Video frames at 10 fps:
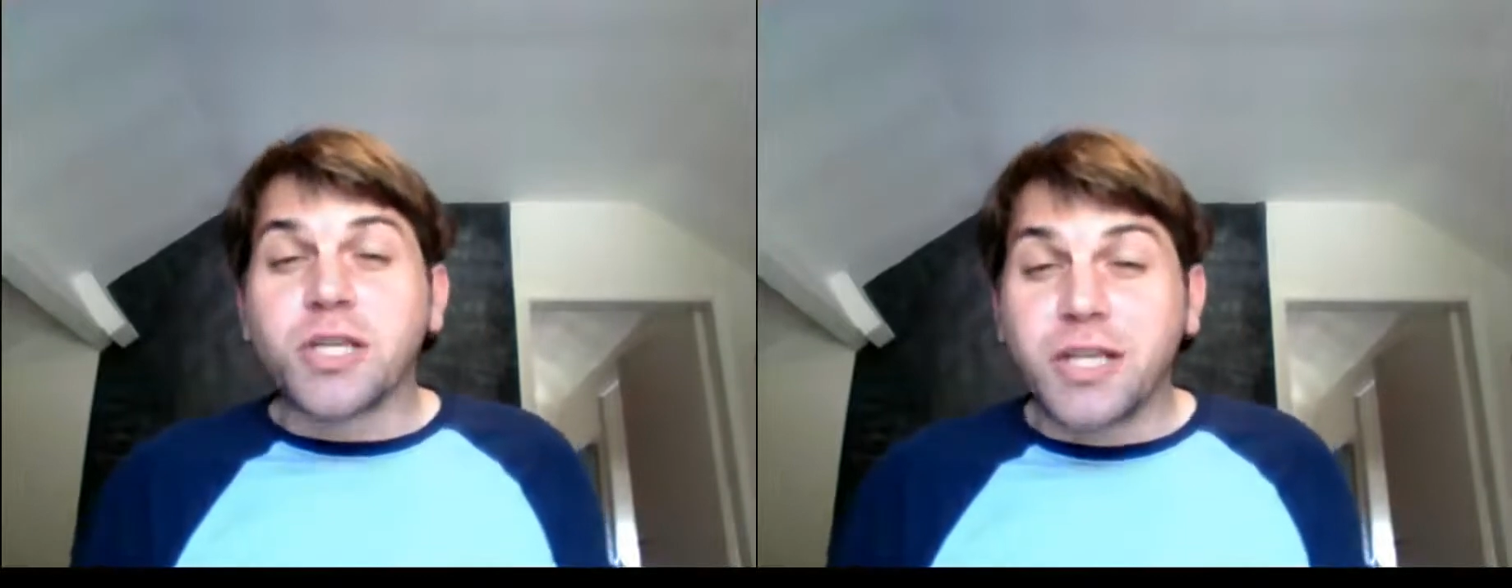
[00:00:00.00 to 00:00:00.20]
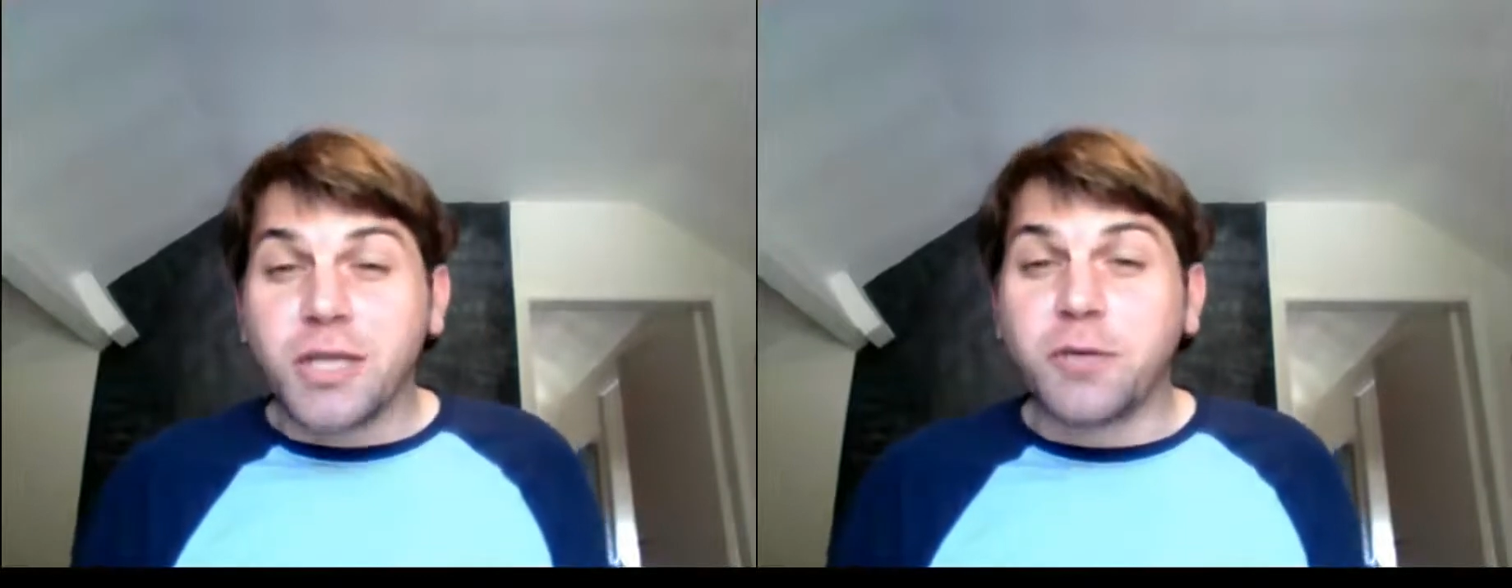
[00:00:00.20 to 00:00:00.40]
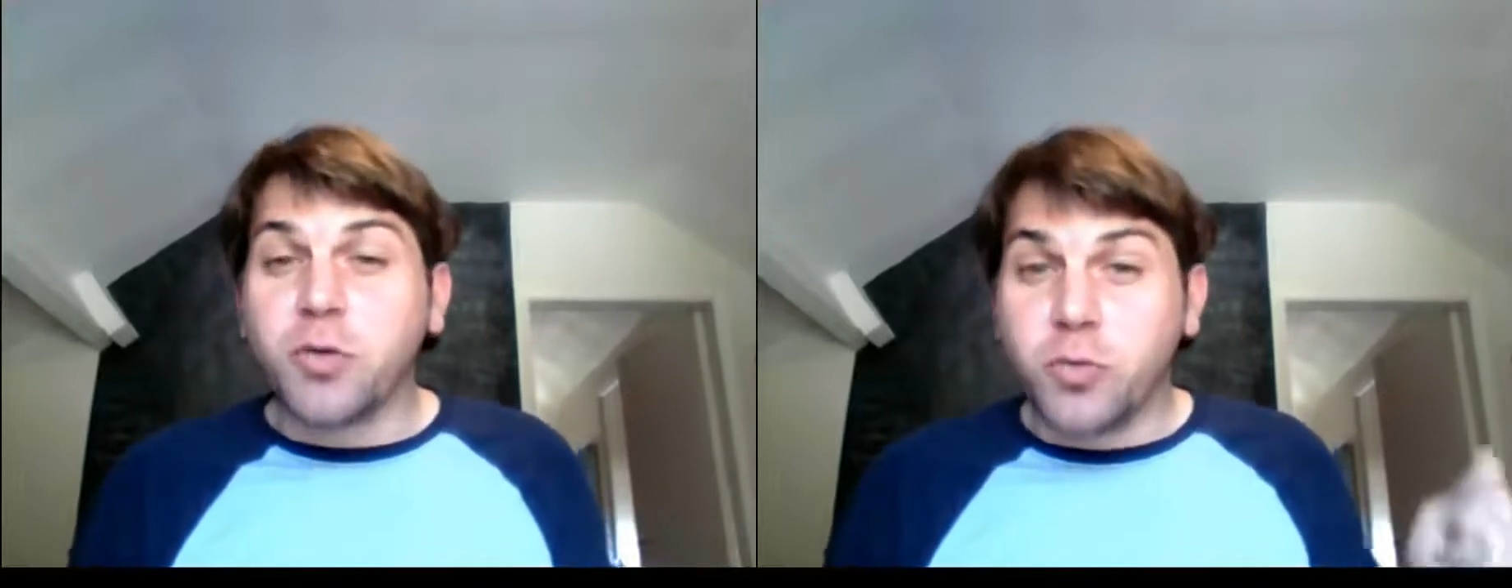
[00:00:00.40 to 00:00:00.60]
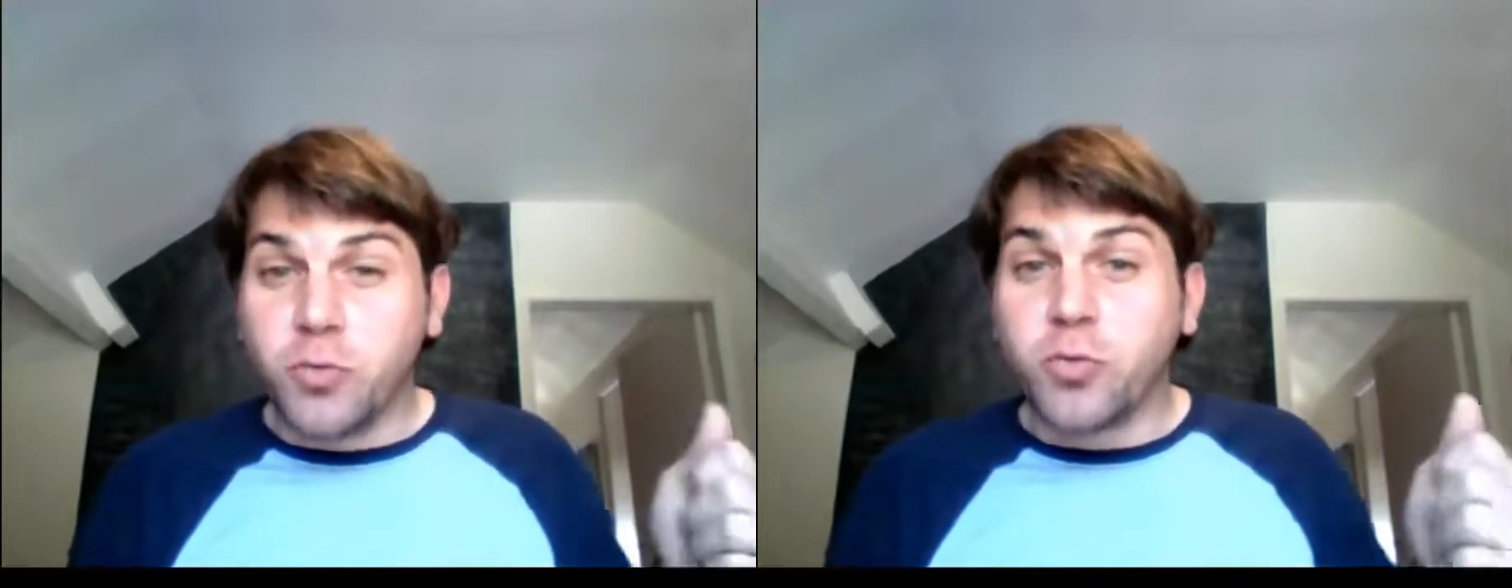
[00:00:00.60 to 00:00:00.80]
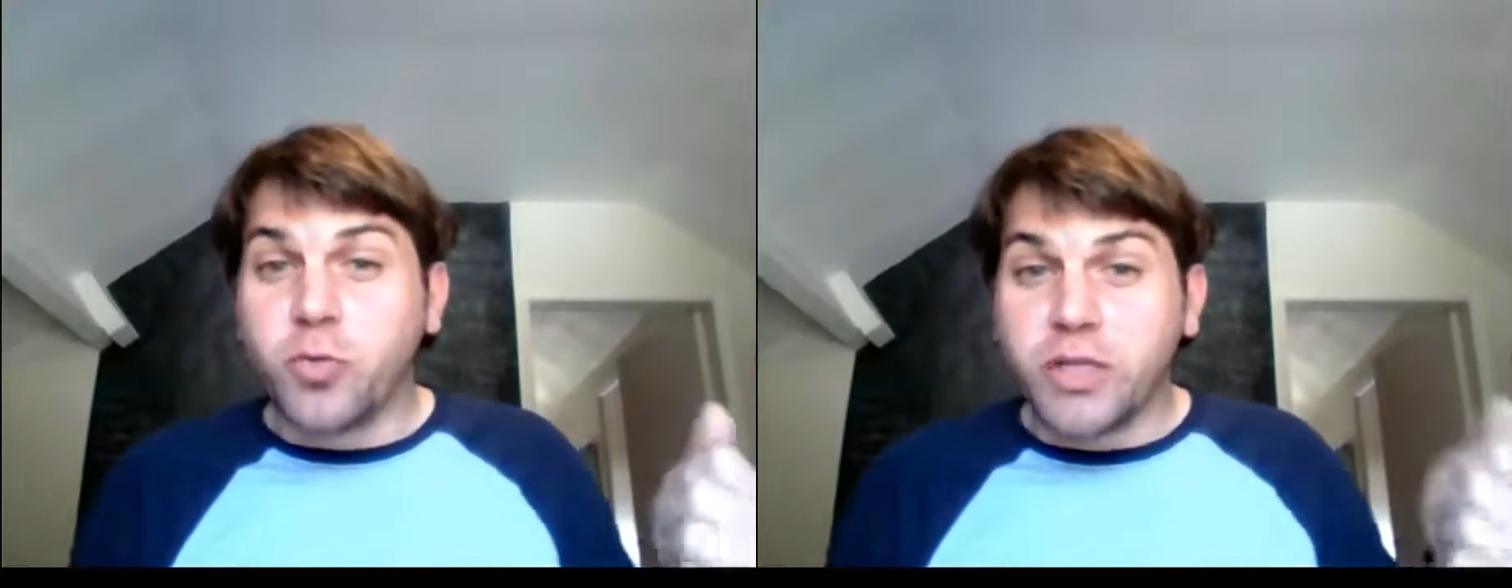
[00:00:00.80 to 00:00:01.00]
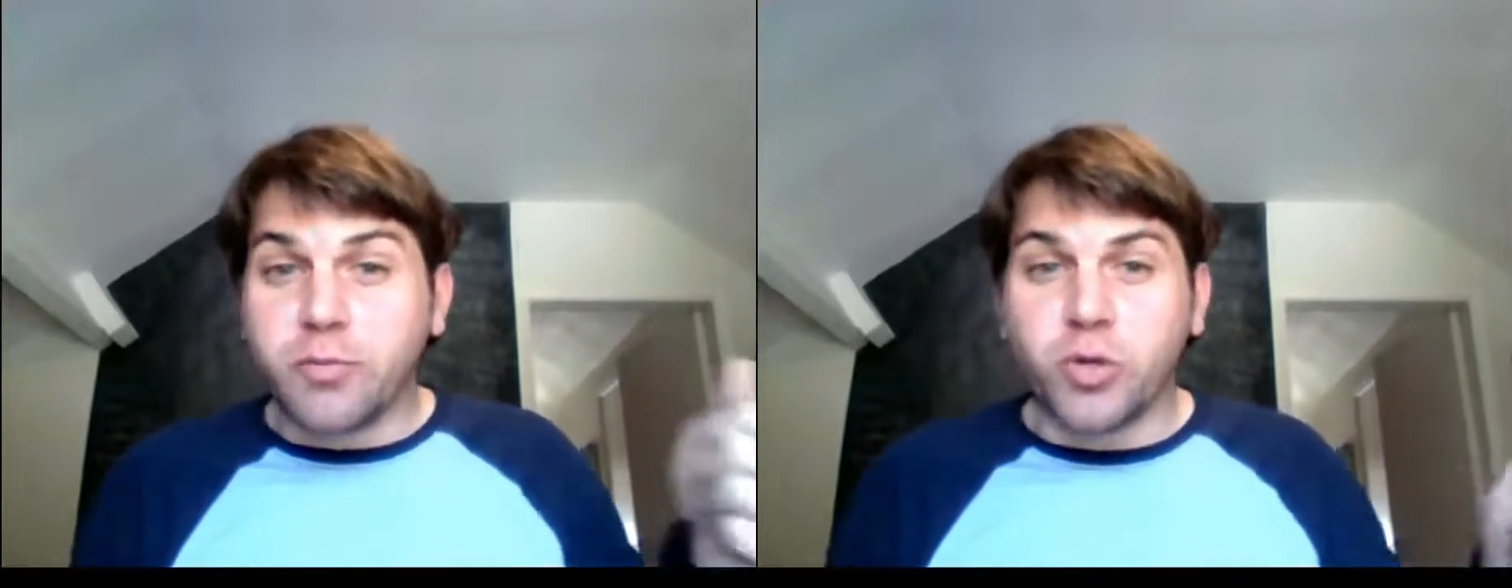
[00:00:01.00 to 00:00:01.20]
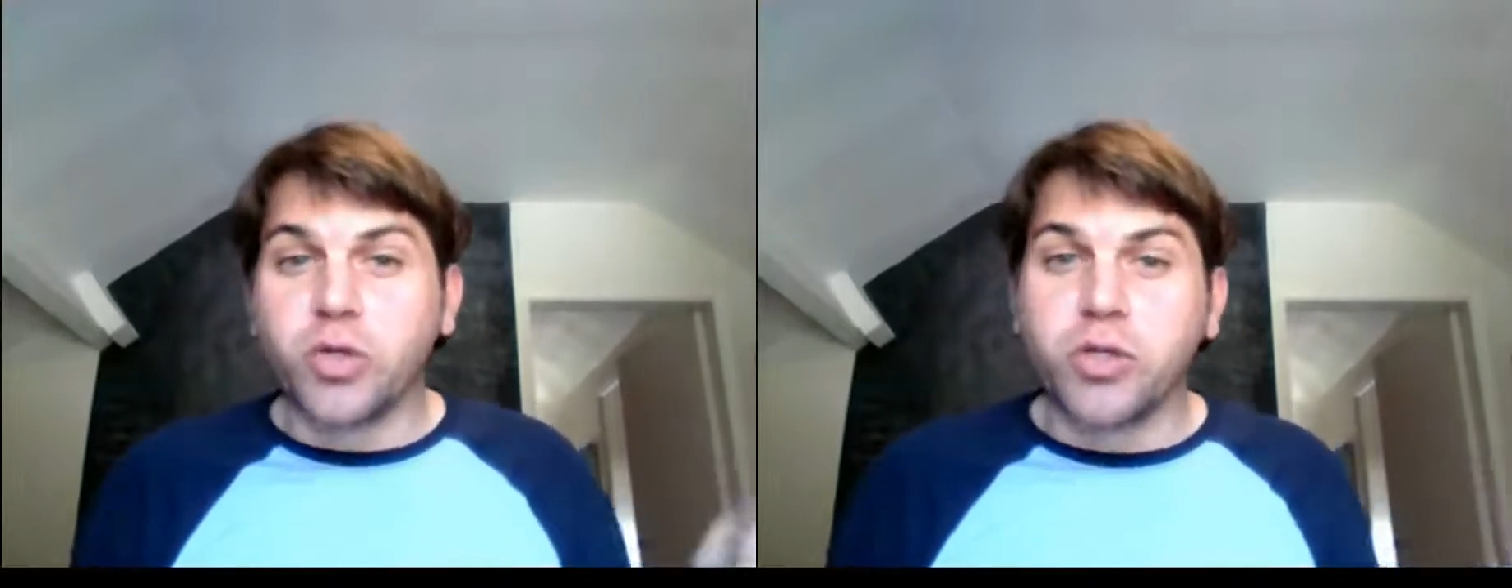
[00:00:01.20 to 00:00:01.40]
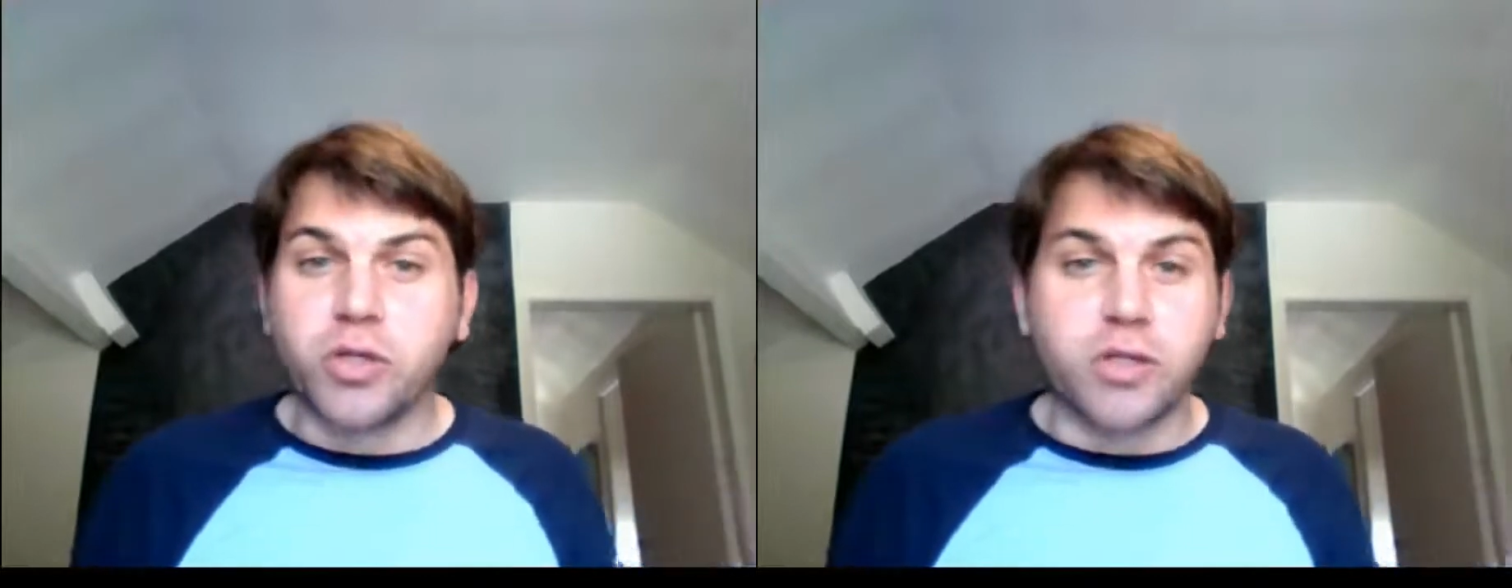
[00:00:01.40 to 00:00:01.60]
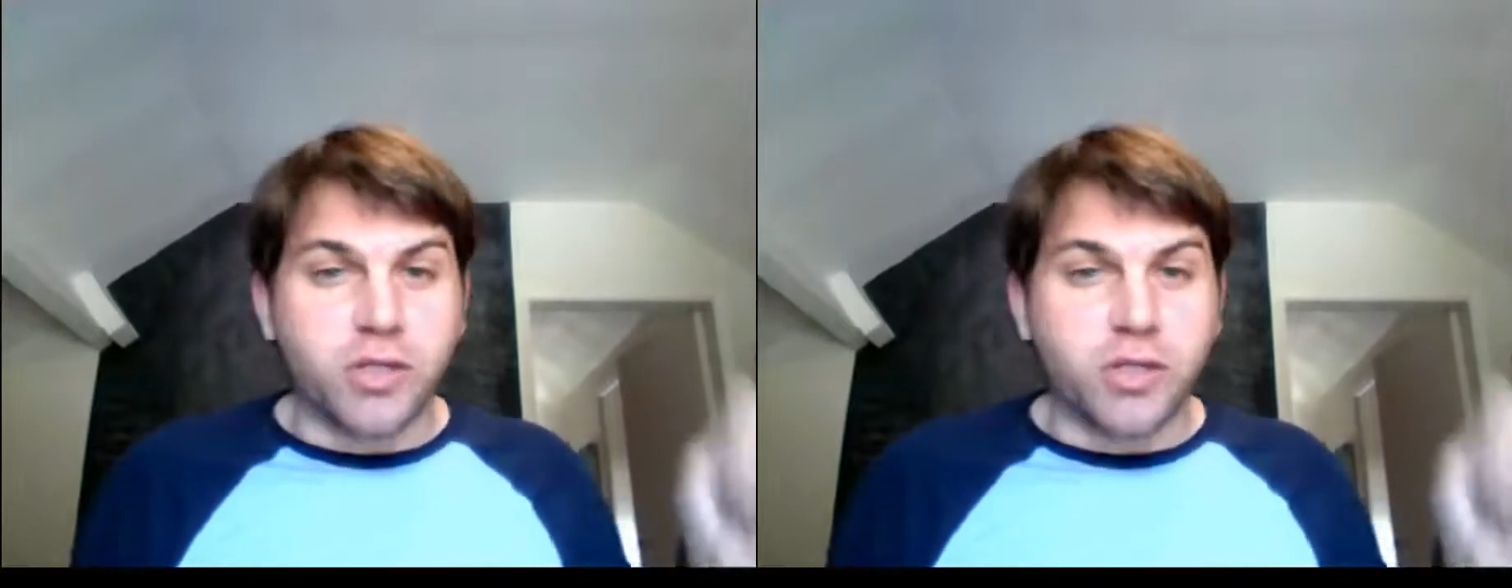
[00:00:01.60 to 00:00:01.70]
I think, if you read the book,